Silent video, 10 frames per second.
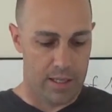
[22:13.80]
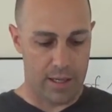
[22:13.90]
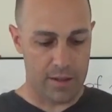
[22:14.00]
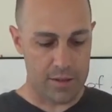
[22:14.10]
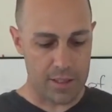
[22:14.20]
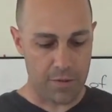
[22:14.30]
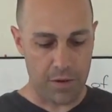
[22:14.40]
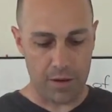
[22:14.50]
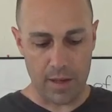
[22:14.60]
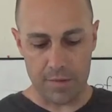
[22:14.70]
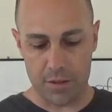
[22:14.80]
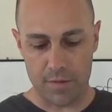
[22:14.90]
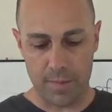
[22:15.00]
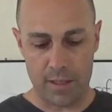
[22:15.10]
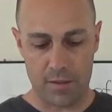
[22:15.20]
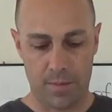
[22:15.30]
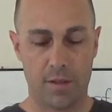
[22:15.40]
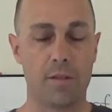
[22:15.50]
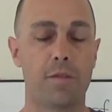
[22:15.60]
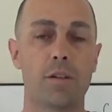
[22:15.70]
Now there's different levels of
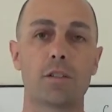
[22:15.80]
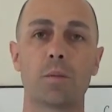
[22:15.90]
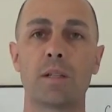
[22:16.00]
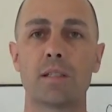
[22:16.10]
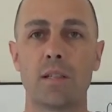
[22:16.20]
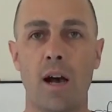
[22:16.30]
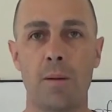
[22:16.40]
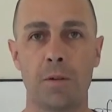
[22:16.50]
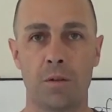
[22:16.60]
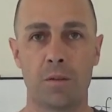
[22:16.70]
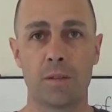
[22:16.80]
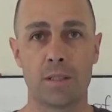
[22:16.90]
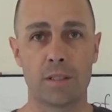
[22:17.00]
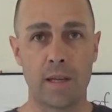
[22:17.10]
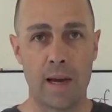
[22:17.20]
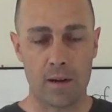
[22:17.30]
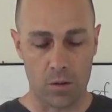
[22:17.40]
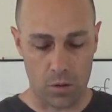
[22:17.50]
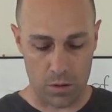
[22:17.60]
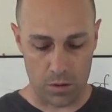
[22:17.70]
measurement. The first one is nominal. This is
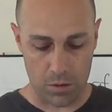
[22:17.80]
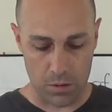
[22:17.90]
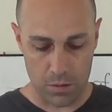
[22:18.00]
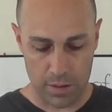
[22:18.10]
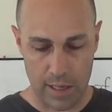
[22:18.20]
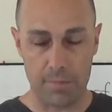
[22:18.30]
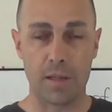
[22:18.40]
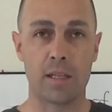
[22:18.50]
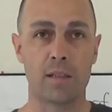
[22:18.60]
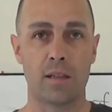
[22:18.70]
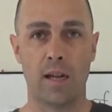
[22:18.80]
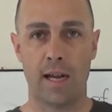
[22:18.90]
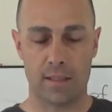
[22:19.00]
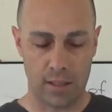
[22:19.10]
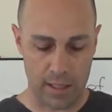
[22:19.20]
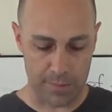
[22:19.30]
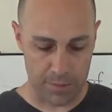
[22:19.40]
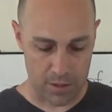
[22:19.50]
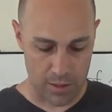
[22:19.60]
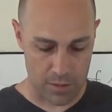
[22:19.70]
categorical, okay, meaning that it has
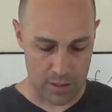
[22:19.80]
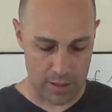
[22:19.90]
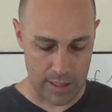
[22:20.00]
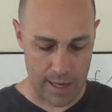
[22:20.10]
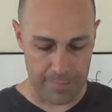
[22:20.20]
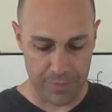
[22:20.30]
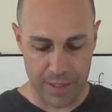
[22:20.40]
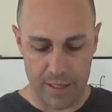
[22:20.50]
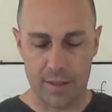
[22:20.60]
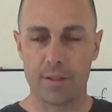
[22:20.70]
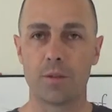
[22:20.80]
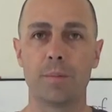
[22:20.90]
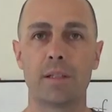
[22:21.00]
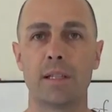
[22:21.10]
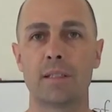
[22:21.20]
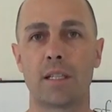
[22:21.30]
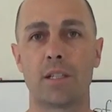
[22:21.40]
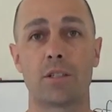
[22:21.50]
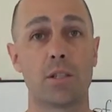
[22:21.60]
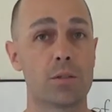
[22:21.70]
labels and everything like that. These would be things like
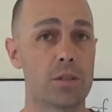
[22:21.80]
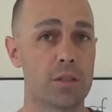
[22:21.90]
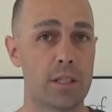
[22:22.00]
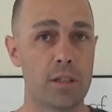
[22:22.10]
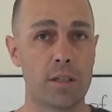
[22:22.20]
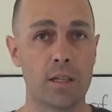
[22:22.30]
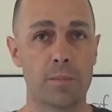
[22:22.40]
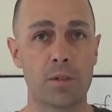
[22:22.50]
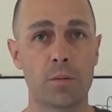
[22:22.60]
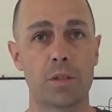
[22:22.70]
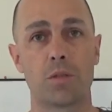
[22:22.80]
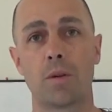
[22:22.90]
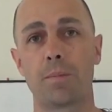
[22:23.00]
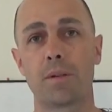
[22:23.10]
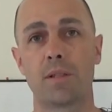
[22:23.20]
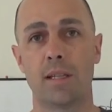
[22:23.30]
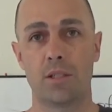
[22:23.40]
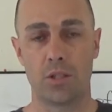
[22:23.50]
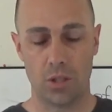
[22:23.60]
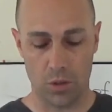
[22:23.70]
your social security number, which
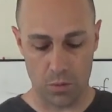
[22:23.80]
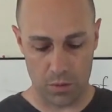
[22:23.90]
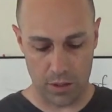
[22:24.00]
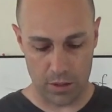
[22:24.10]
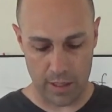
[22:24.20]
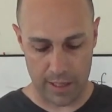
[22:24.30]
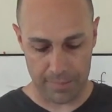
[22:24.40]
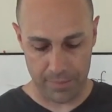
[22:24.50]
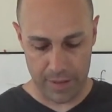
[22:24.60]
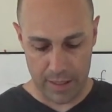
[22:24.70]
represents you, your name,